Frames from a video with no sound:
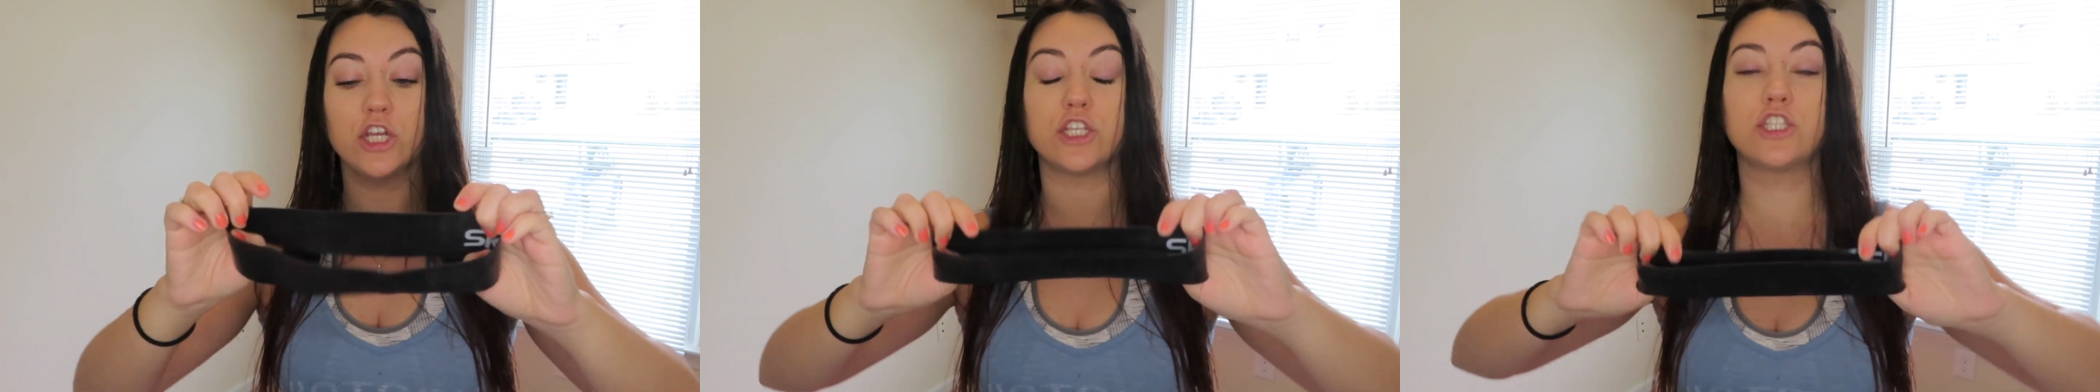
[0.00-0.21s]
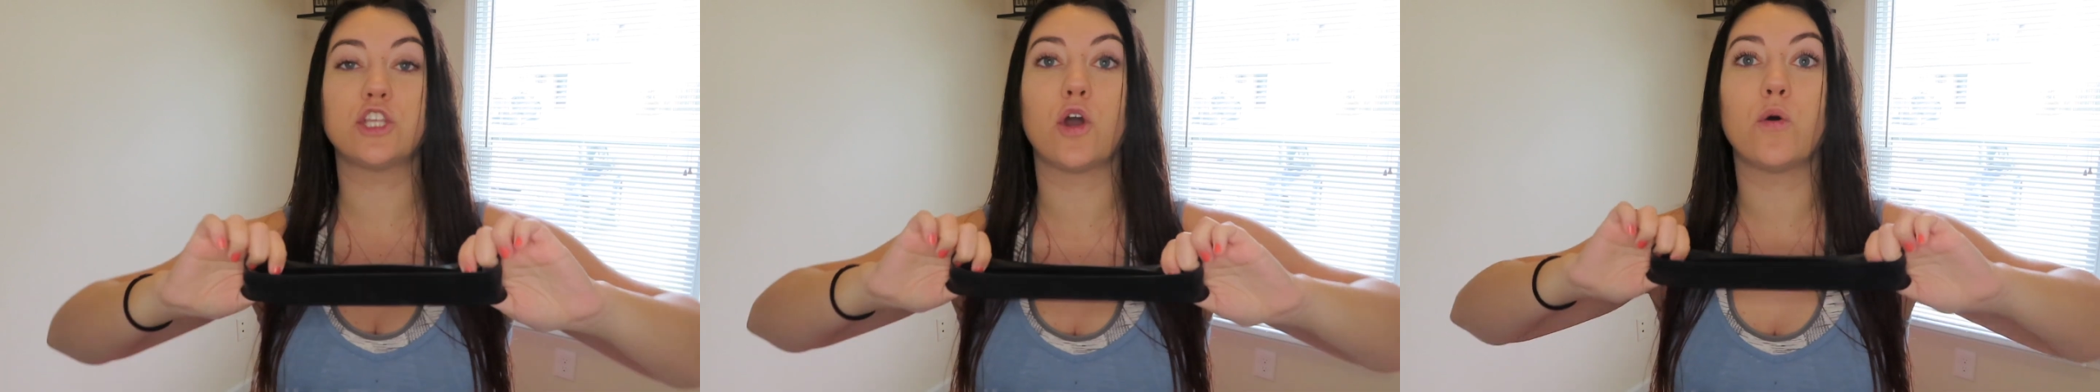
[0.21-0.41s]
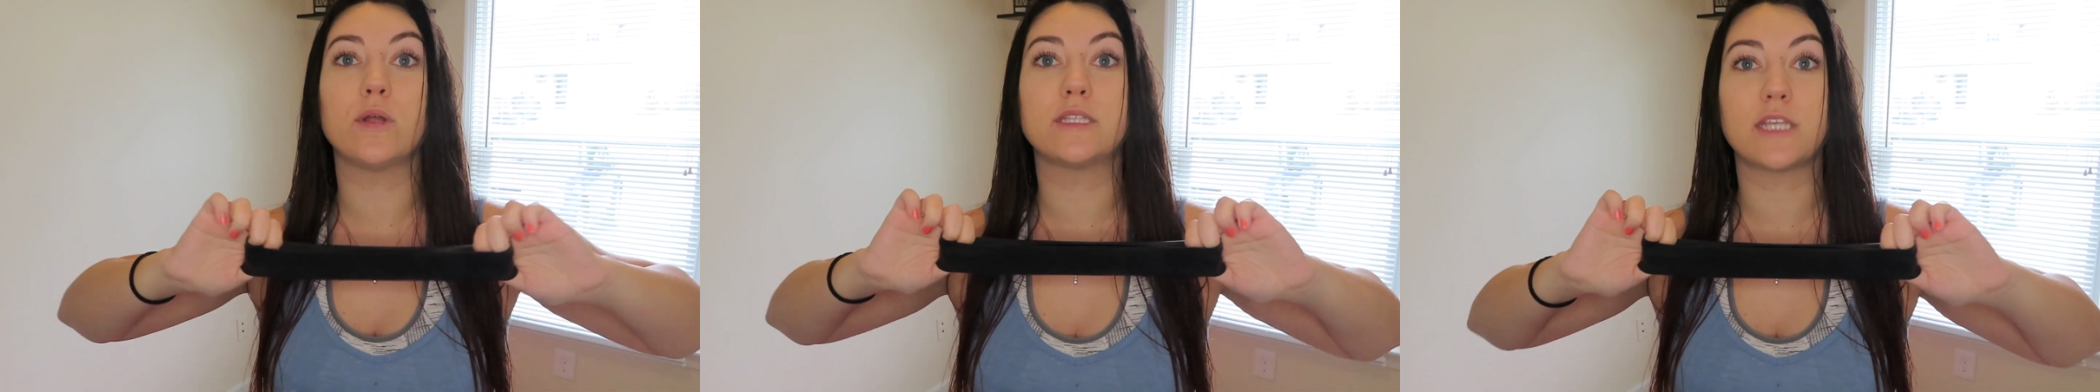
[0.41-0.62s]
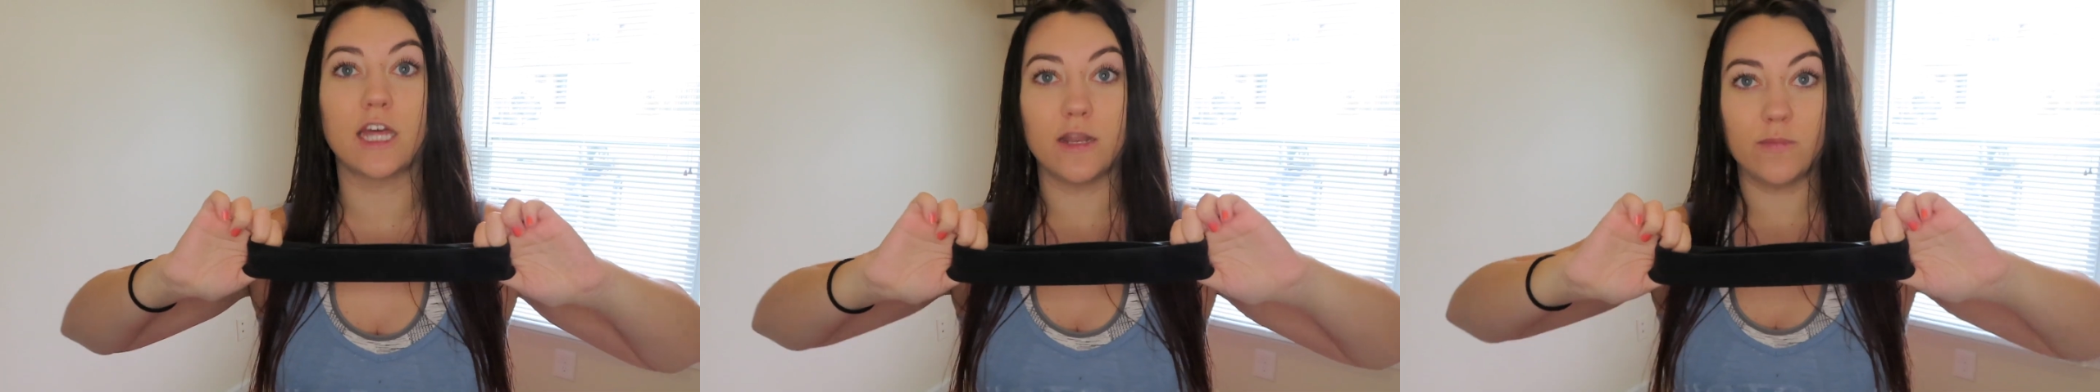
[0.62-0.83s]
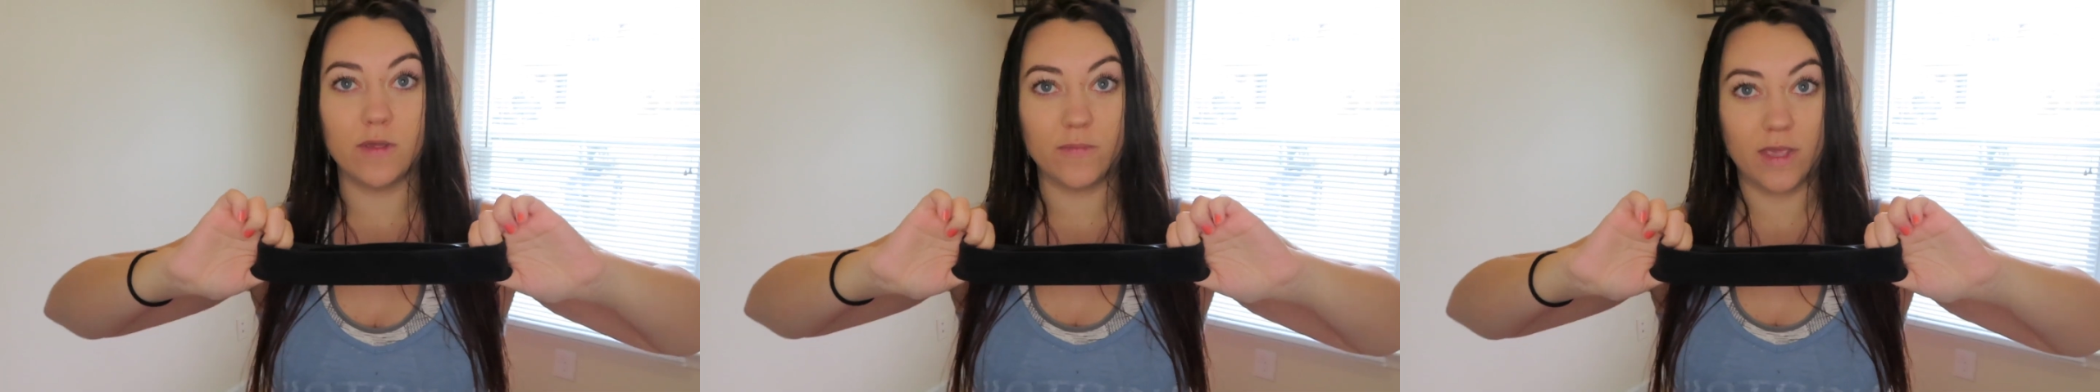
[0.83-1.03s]
So it's going
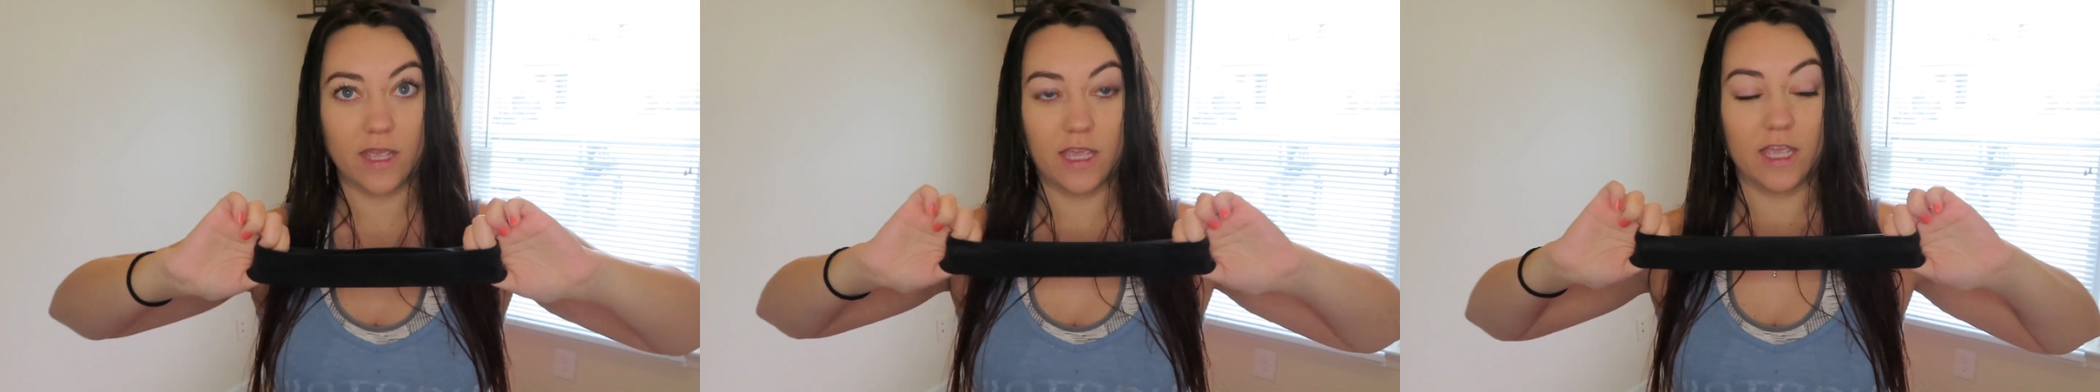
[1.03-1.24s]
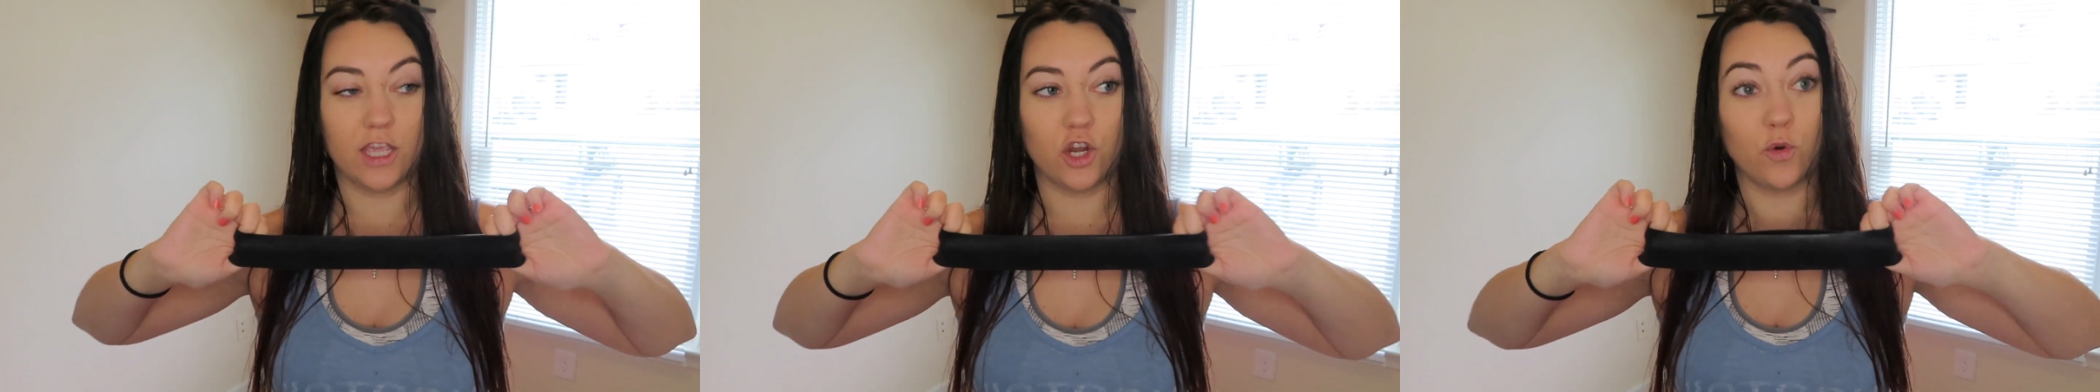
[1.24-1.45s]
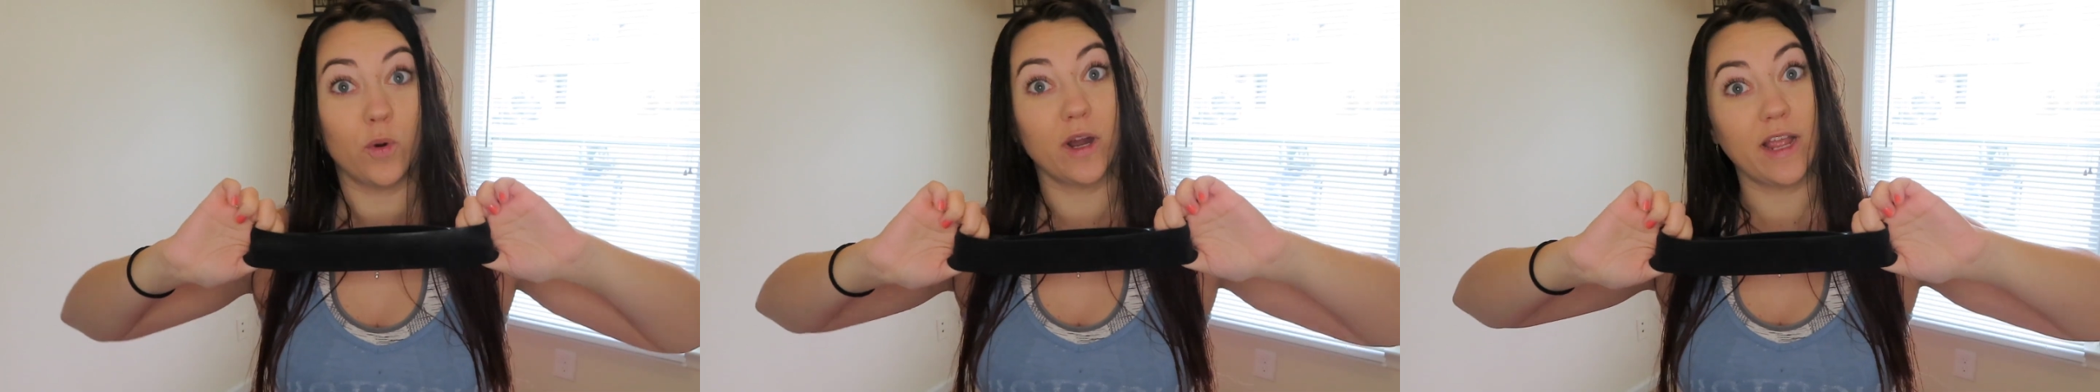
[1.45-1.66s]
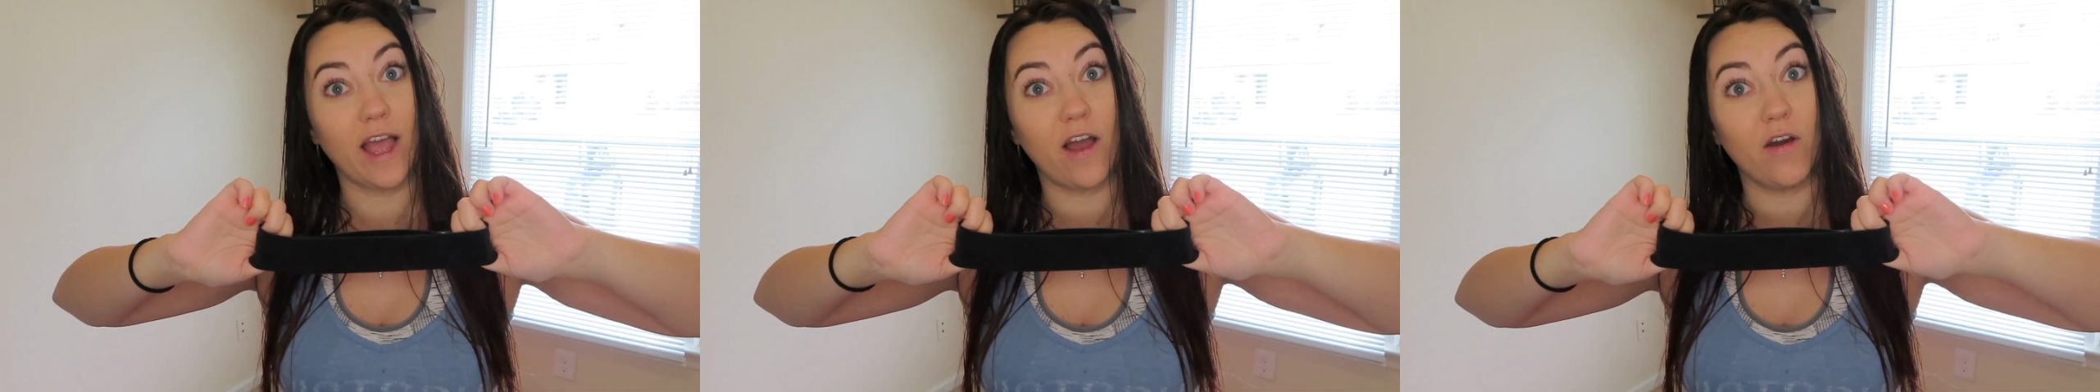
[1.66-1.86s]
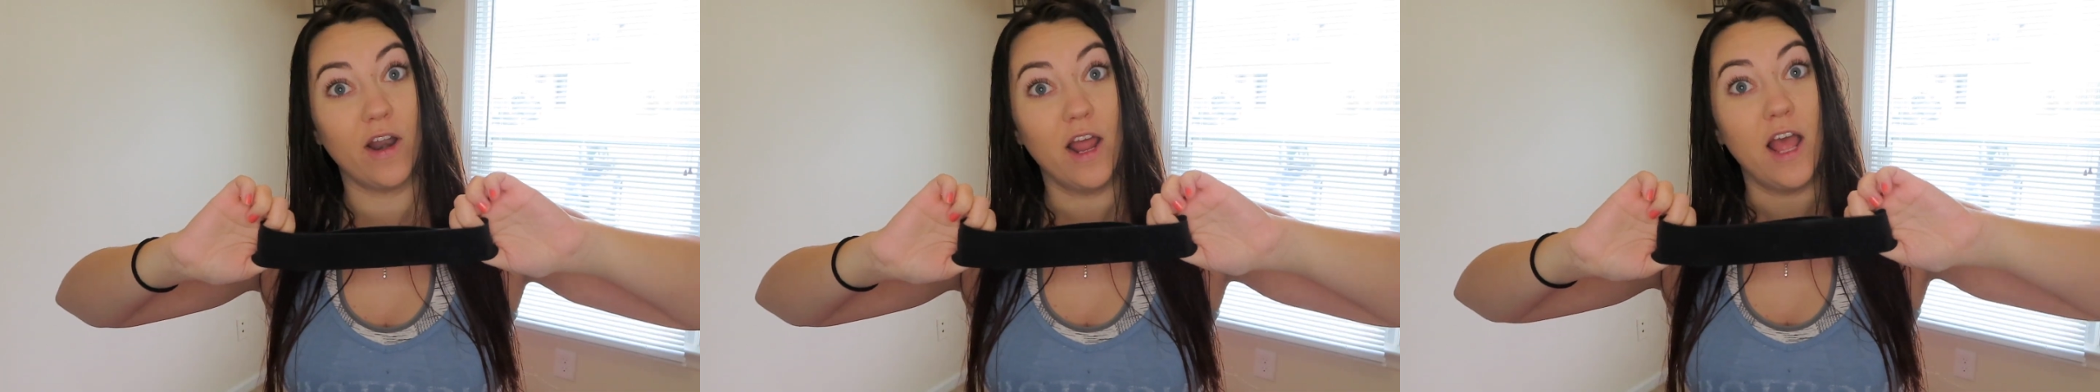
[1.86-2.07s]
to be making your
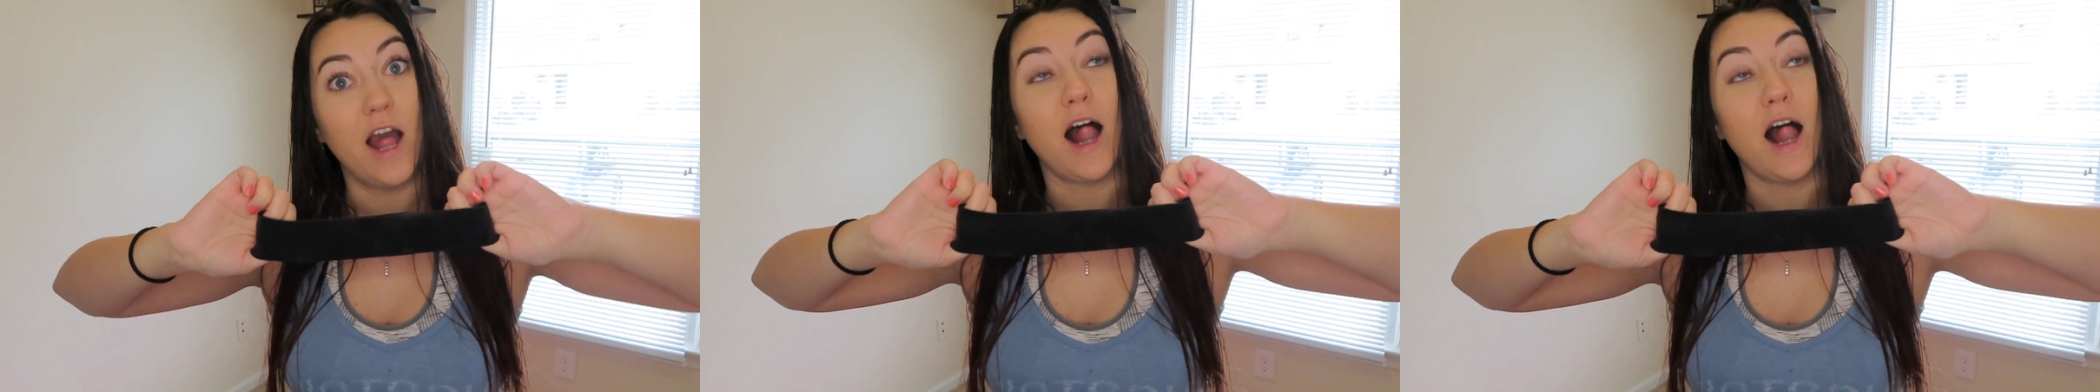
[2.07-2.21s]
workout